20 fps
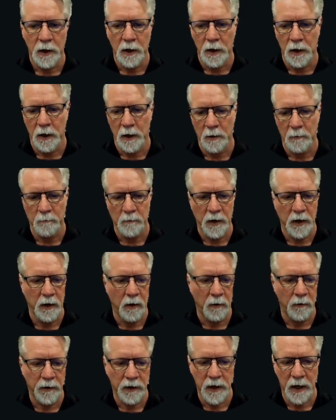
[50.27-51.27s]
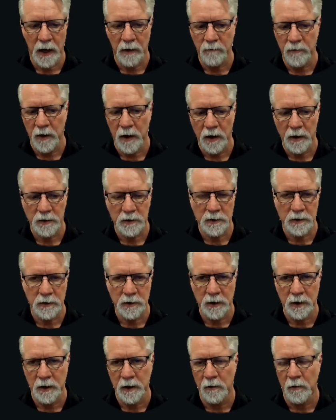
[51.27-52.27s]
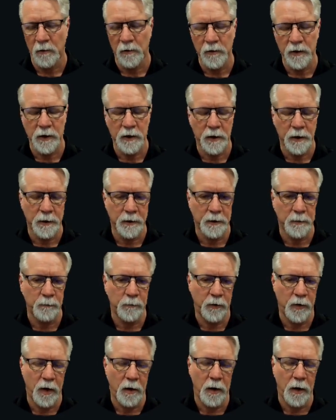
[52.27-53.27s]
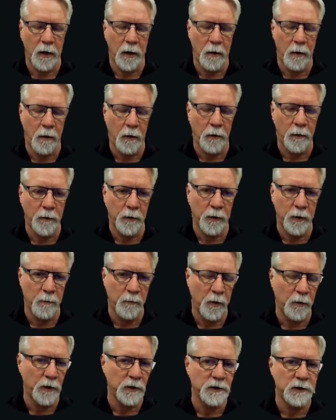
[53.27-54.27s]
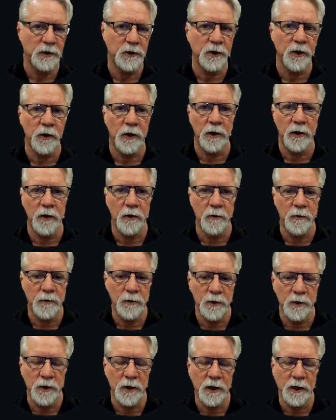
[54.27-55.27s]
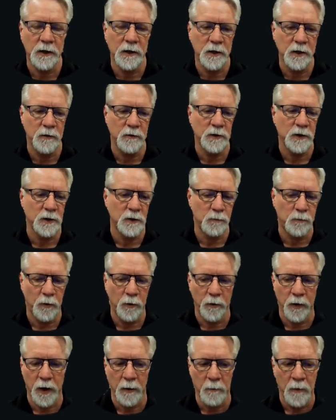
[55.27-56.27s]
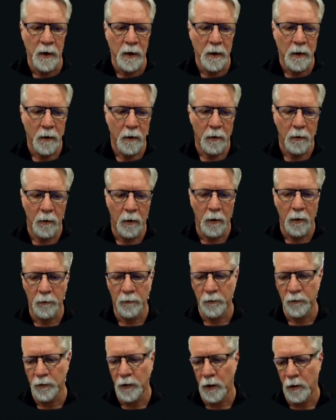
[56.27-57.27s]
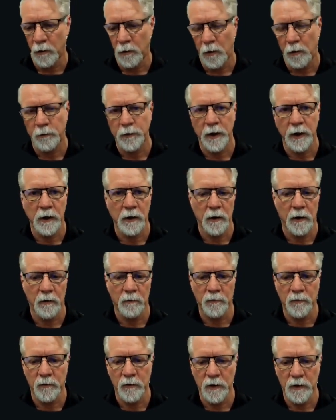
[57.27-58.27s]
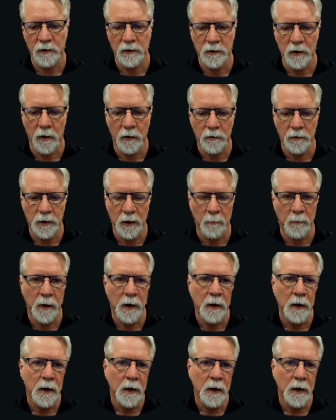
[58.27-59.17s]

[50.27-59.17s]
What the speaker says: and all the caveats and all of the components that you're going to need to use this program are all taken care of through the installer script.